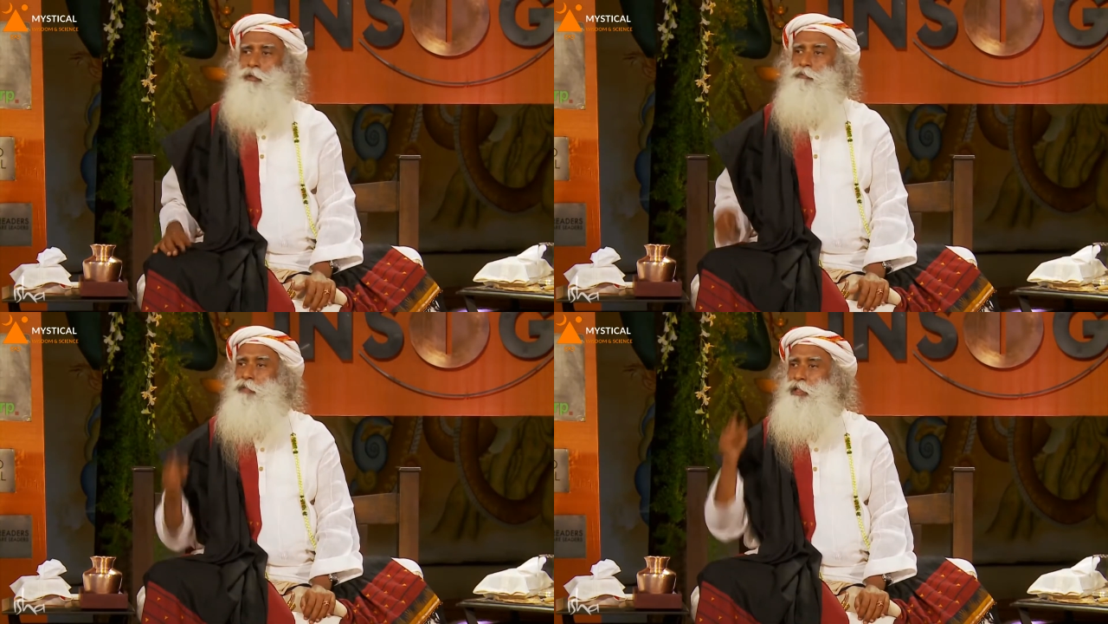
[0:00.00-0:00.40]

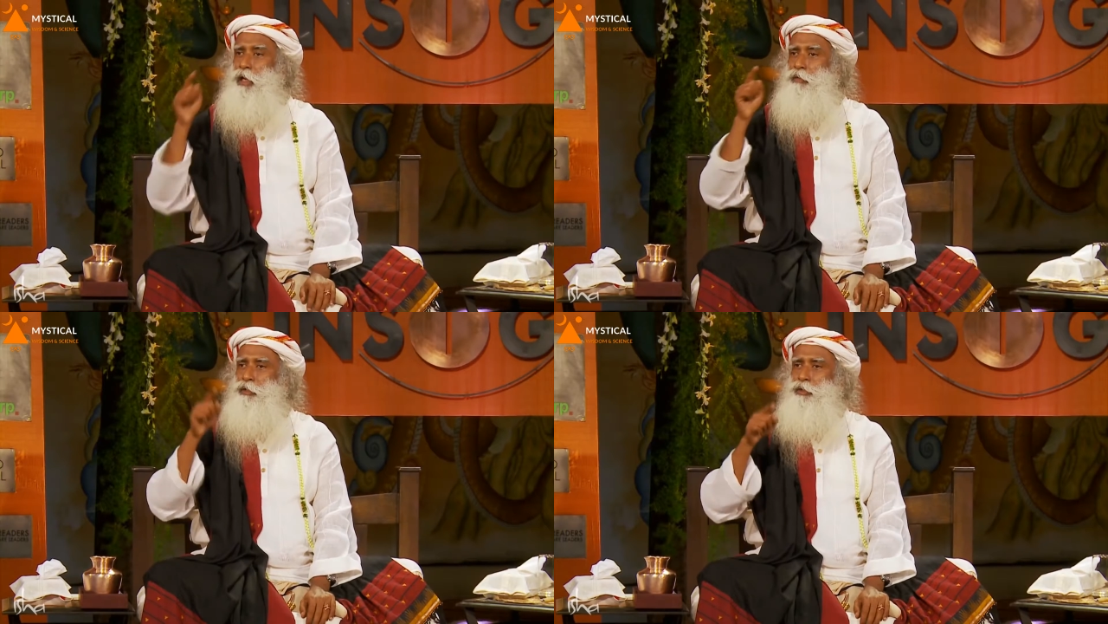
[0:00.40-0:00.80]

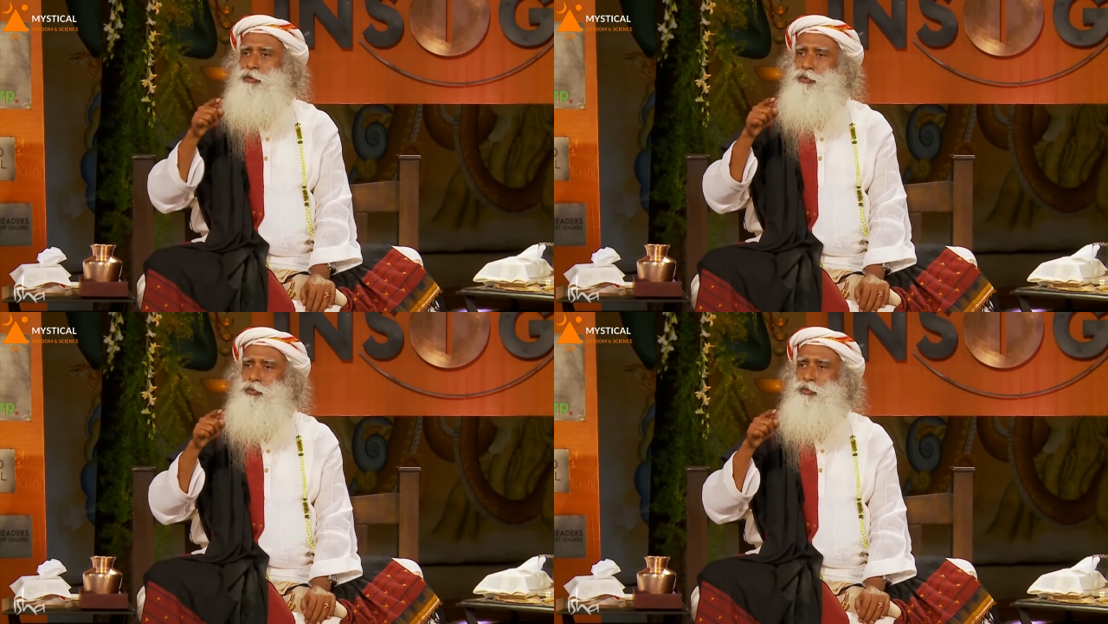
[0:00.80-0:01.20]
Without the
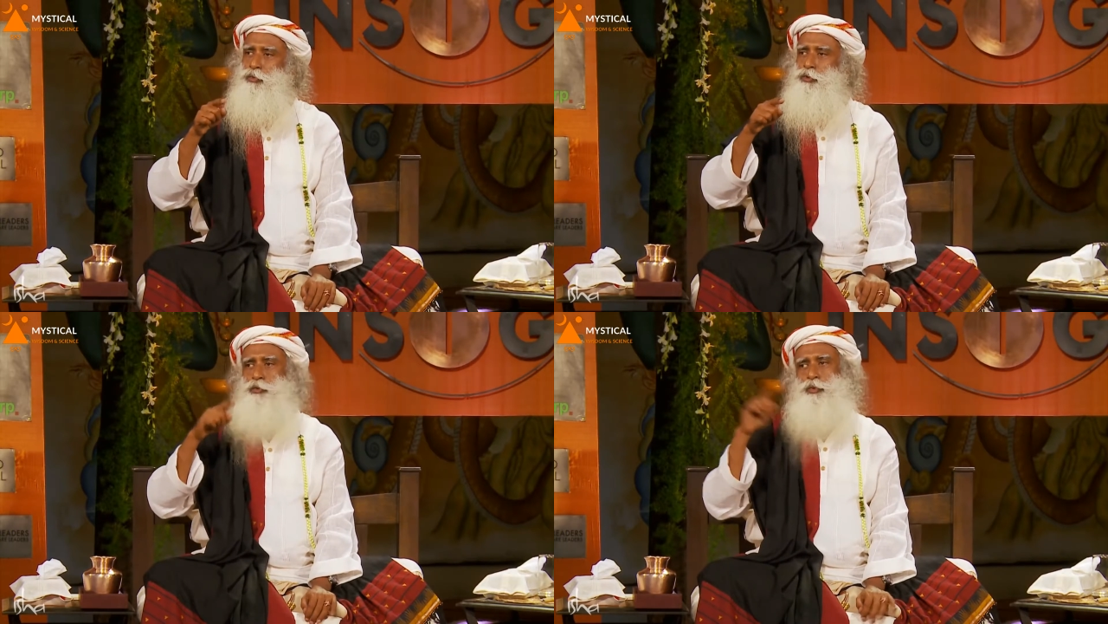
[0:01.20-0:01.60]

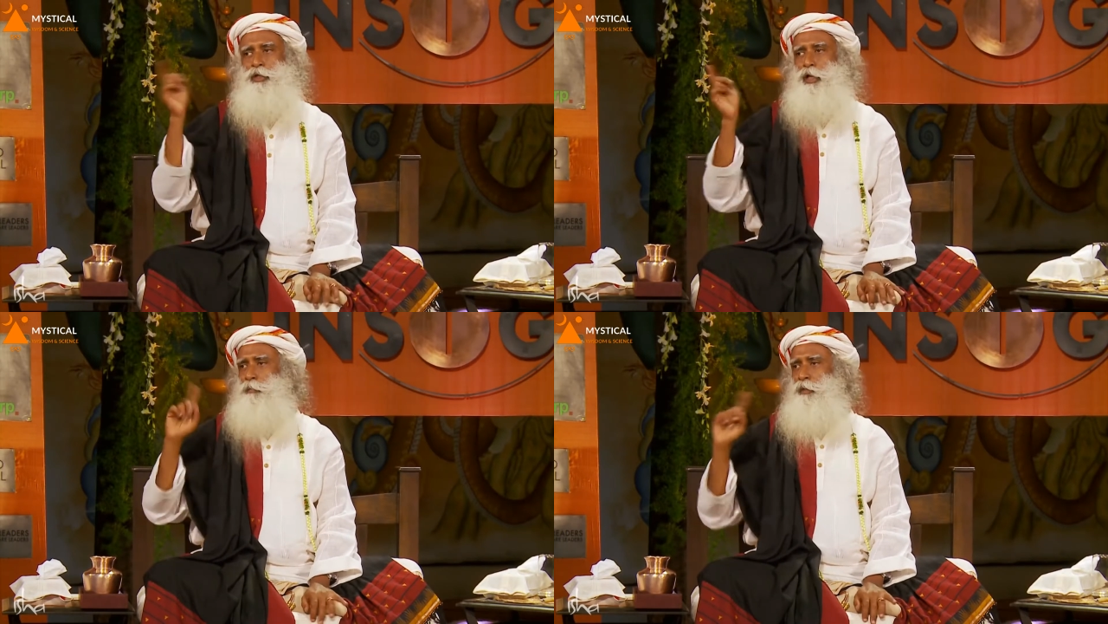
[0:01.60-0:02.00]
tool, you would
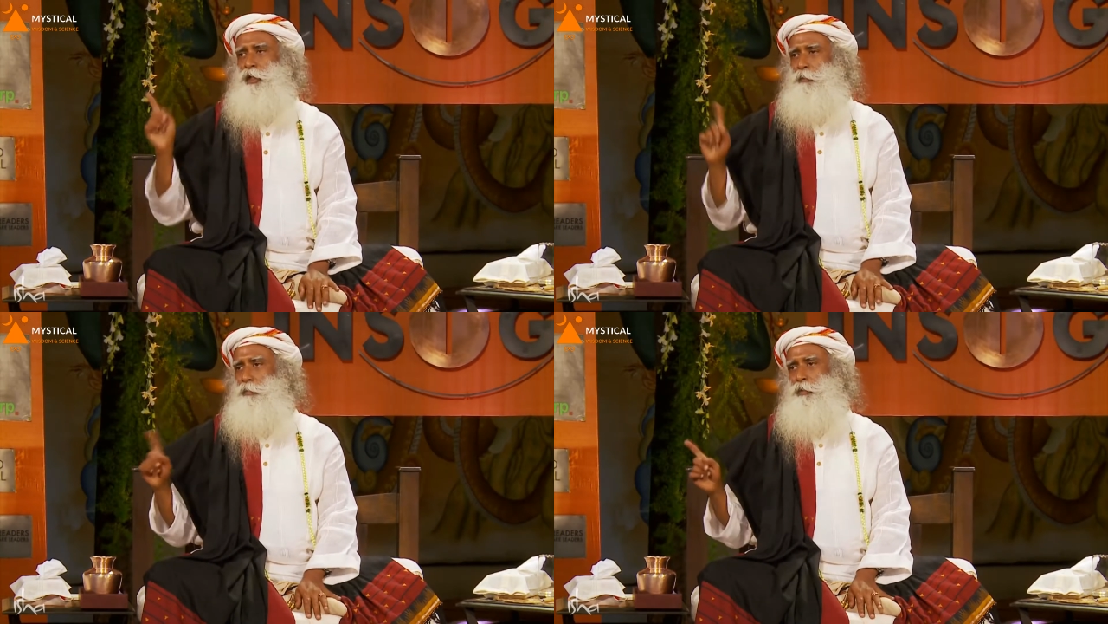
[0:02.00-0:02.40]
not be
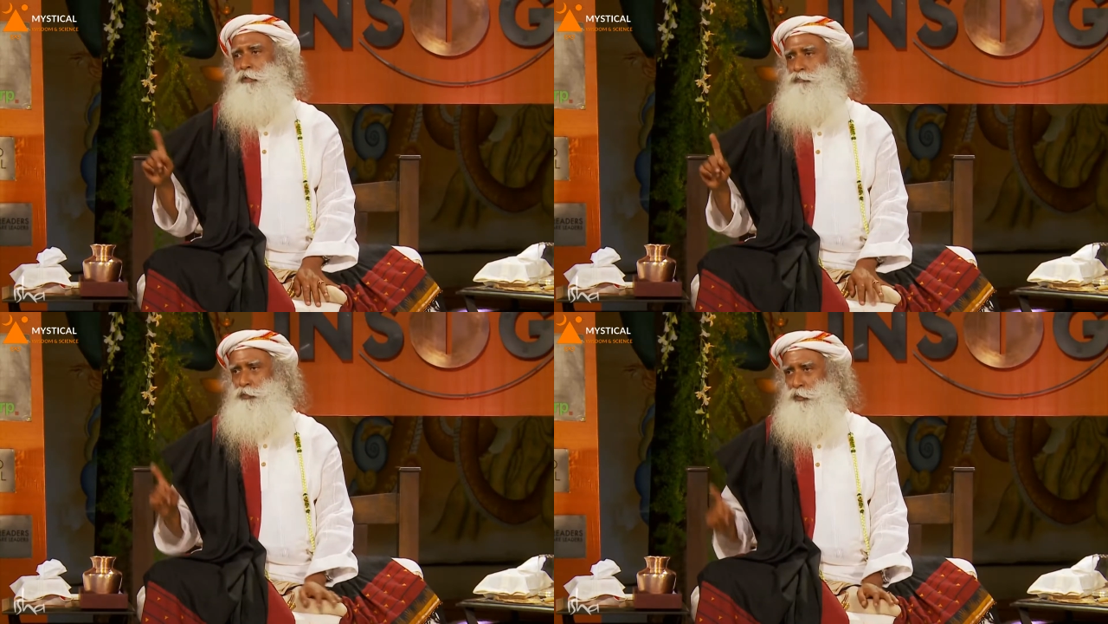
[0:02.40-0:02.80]
capable
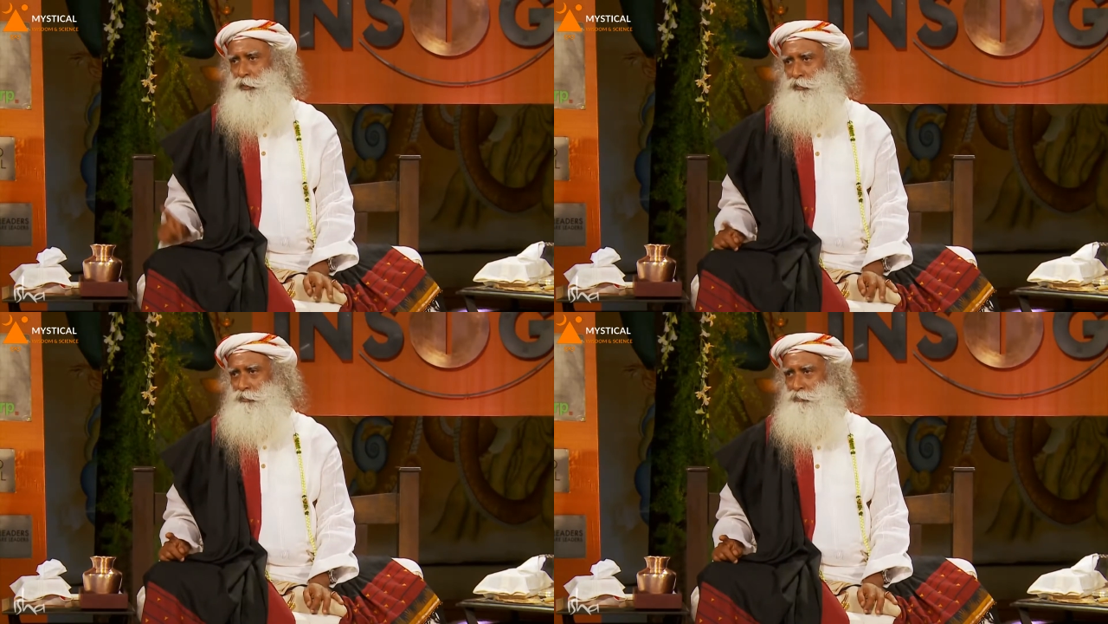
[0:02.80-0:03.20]
of doing
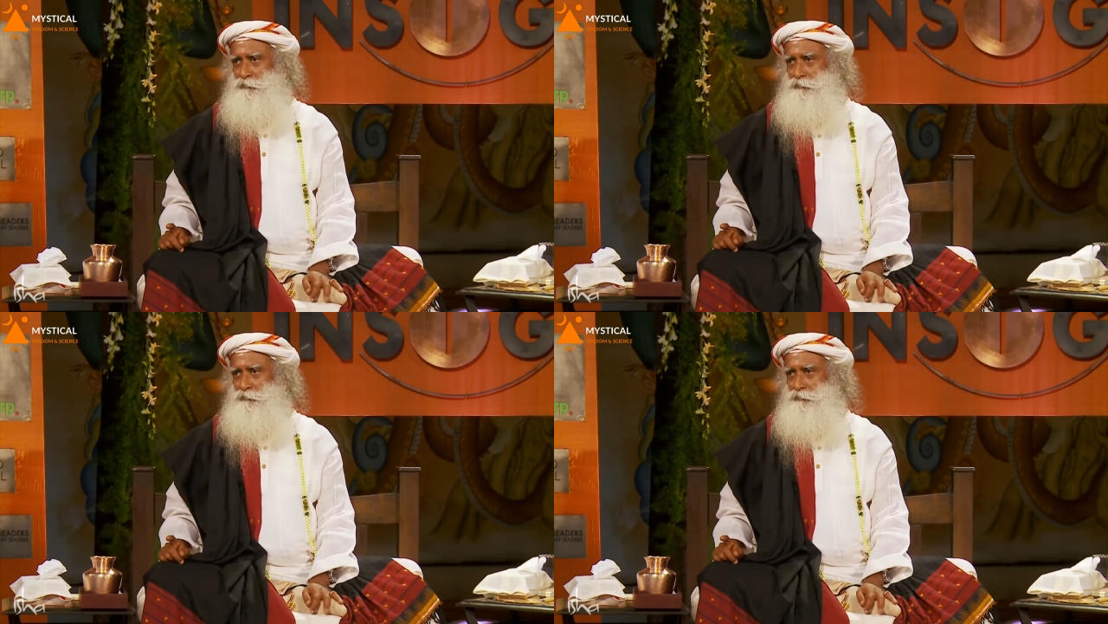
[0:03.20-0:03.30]
it.